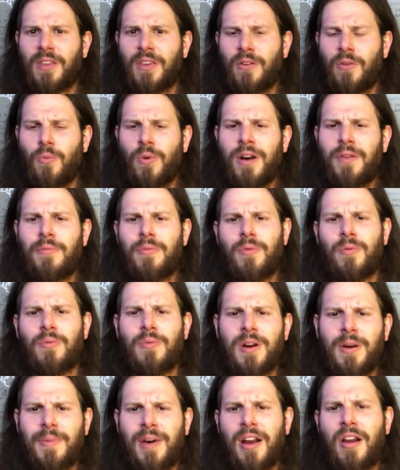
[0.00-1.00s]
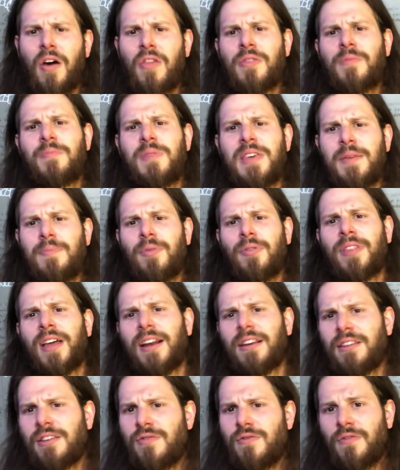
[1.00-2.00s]
What about all the people
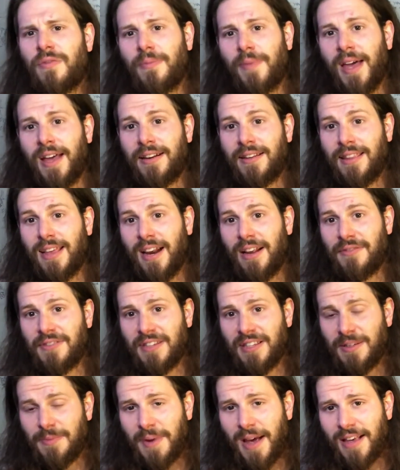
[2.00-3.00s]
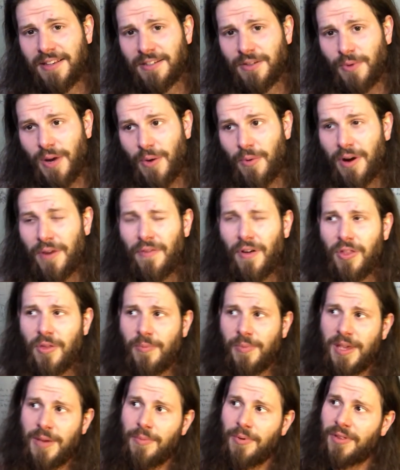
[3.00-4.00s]
that you've met that have since passed away? What of all the
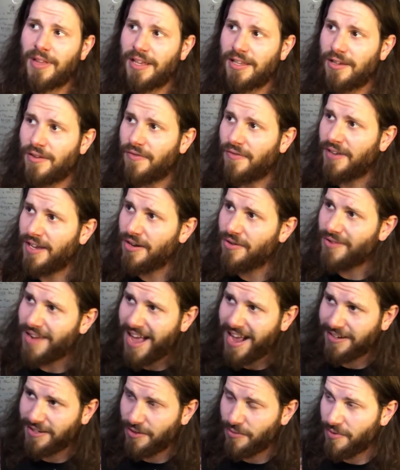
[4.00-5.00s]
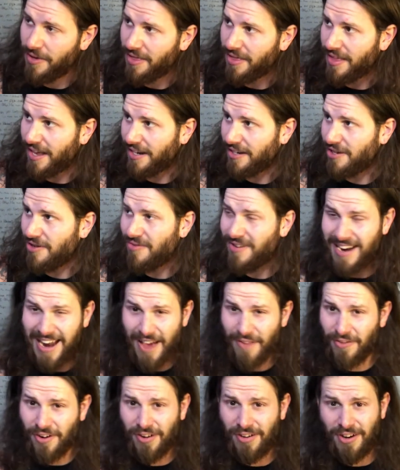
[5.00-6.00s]
people that you've interacted with that you
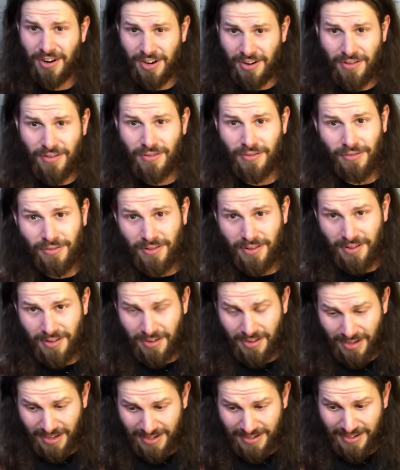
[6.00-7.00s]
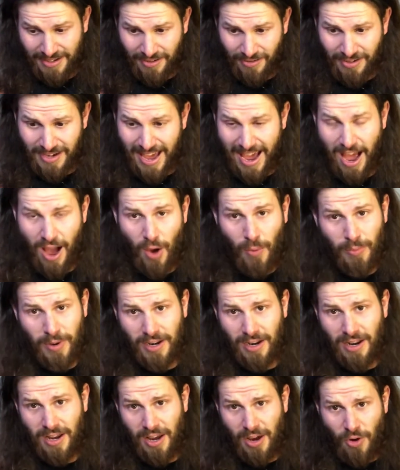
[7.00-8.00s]
never knew until now?
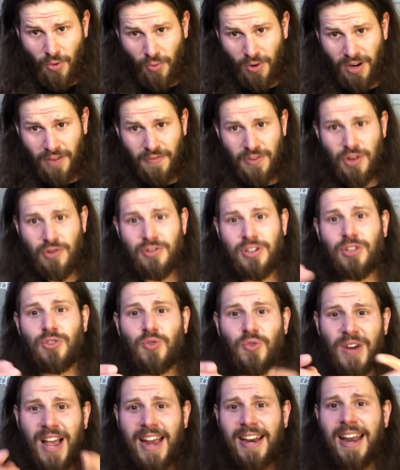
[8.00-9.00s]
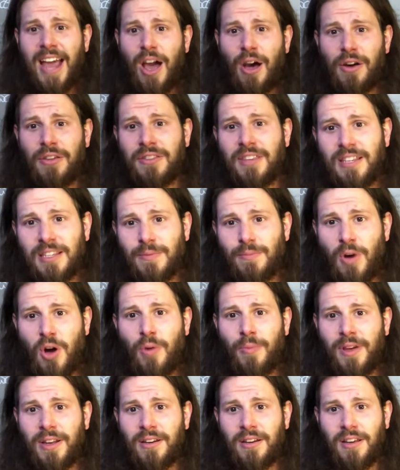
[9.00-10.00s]
But what if you just right now at this
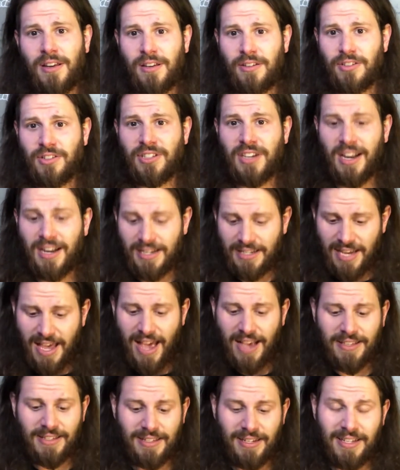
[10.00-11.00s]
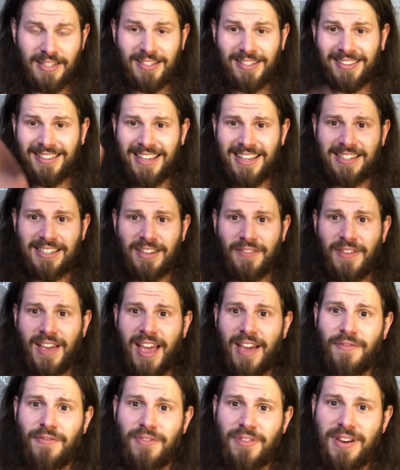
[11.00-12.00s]
moment just got a text and it's a list of
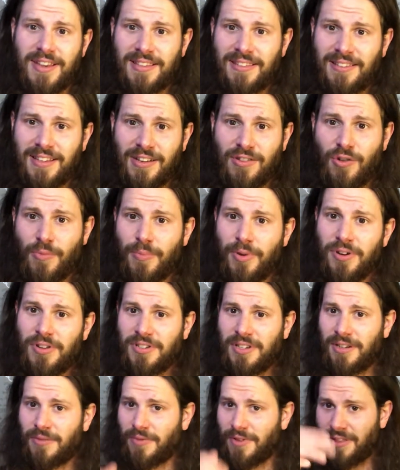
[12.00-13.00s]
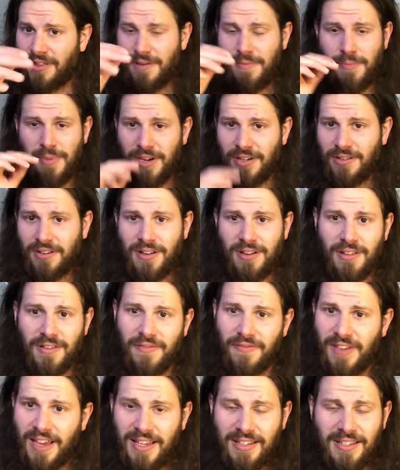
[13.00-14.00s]
every single person with their picture, their
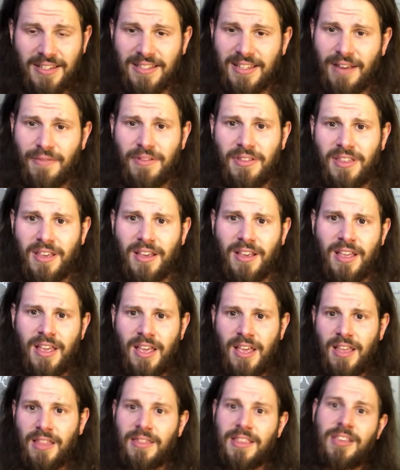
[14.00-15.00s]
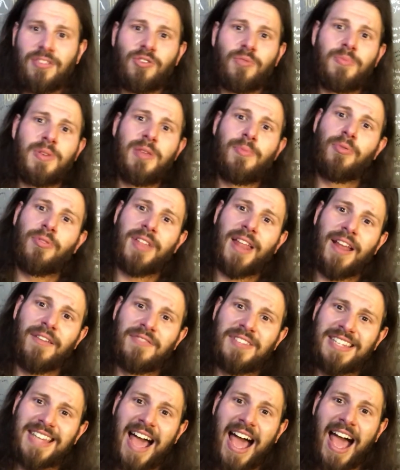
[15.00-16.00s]
faces, everything? These are people that
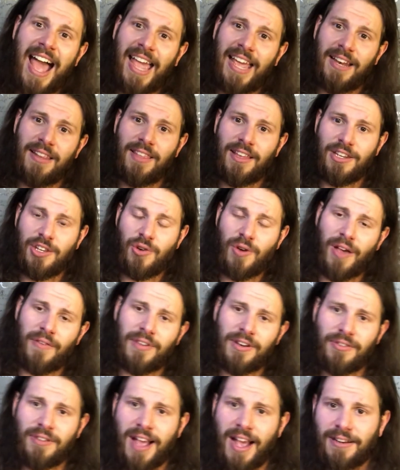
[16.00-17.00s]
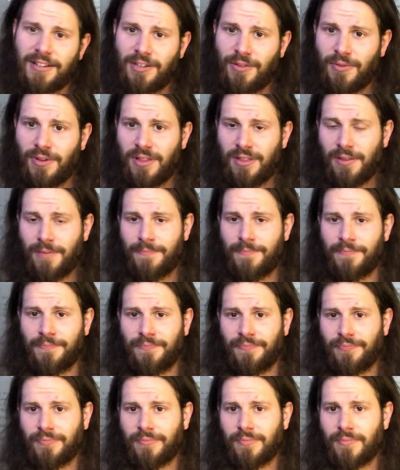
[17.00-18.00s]
have died that you have interacted with.
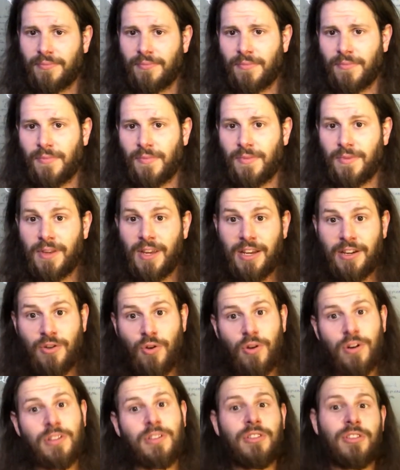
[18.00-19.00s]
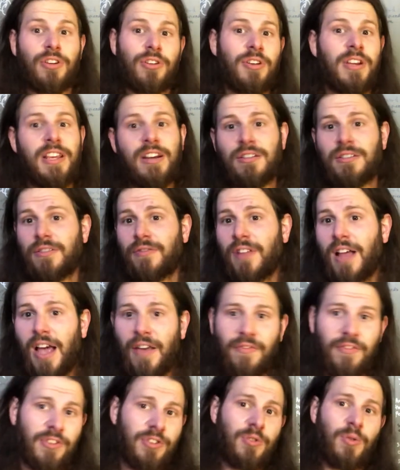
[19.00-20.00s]
In your 30 years of
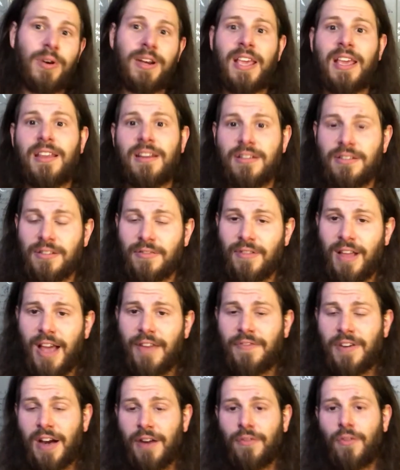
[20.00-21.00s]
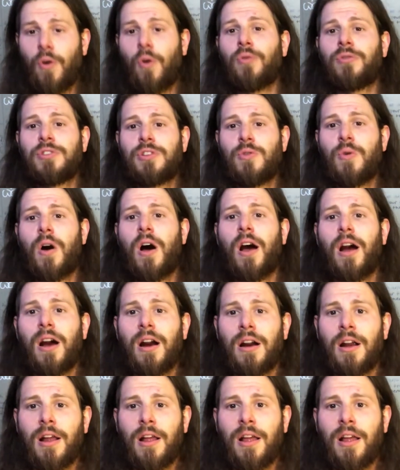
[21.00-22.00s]
life, in 28 years of life, however old you are,